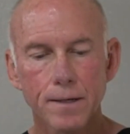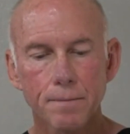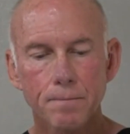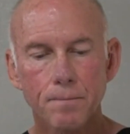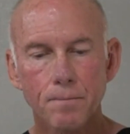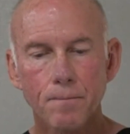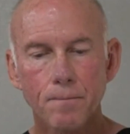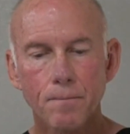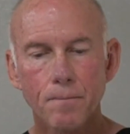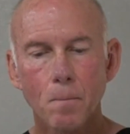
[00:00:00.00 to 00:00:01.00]
and
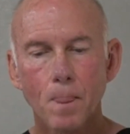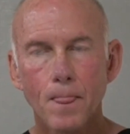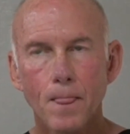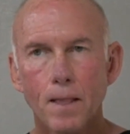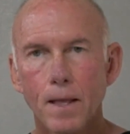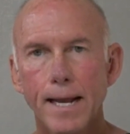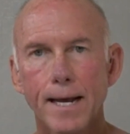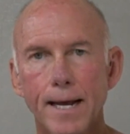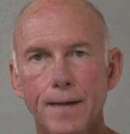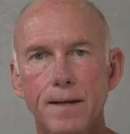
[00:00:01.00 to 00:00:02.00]
that is certainly an
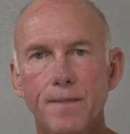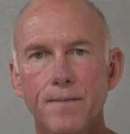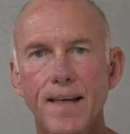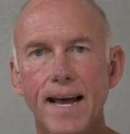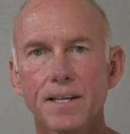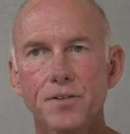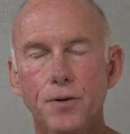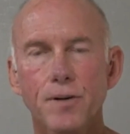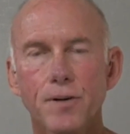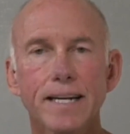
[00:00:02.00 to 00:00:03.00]
option.
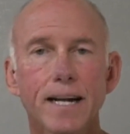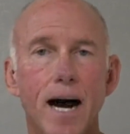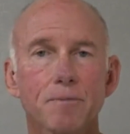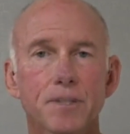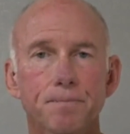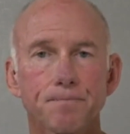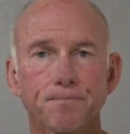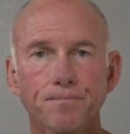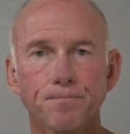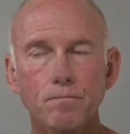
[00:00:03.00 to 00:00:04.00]

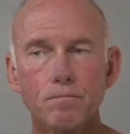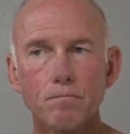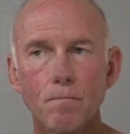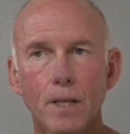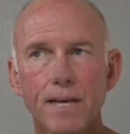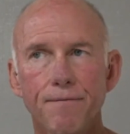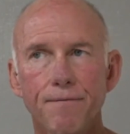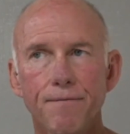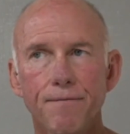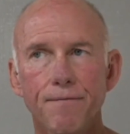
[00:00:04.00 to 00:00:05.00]
If you have
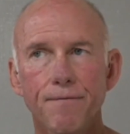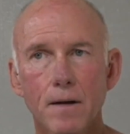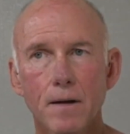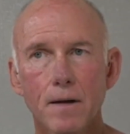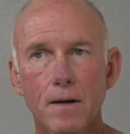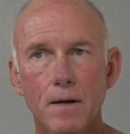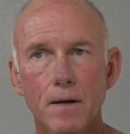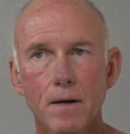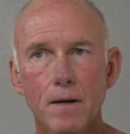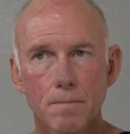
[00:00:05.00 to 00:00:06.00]

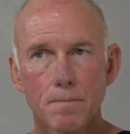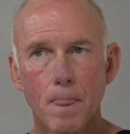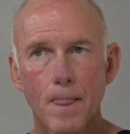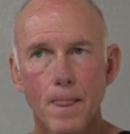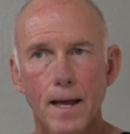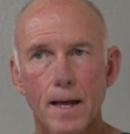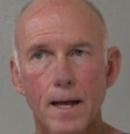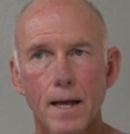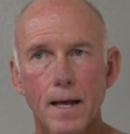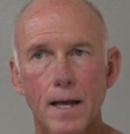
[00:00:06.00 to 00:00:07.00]
a certain number of
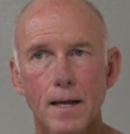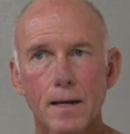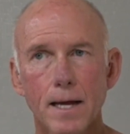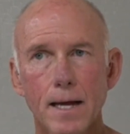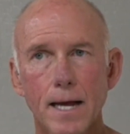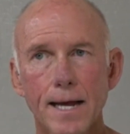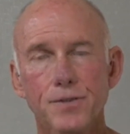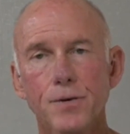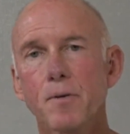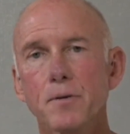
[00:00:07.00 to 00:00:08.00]
procedures scheduled
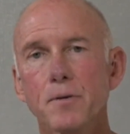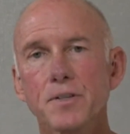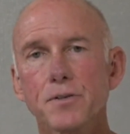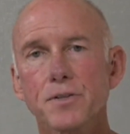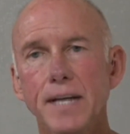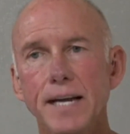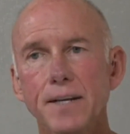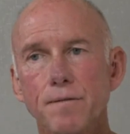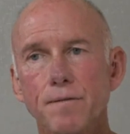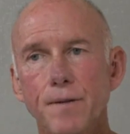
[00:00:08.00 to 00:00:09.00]
for the day, let's say
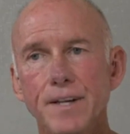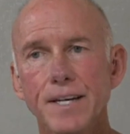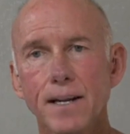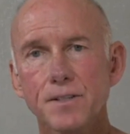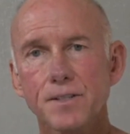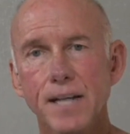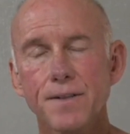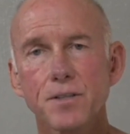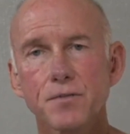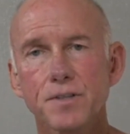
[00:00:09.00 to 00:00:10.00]
that you've scheduled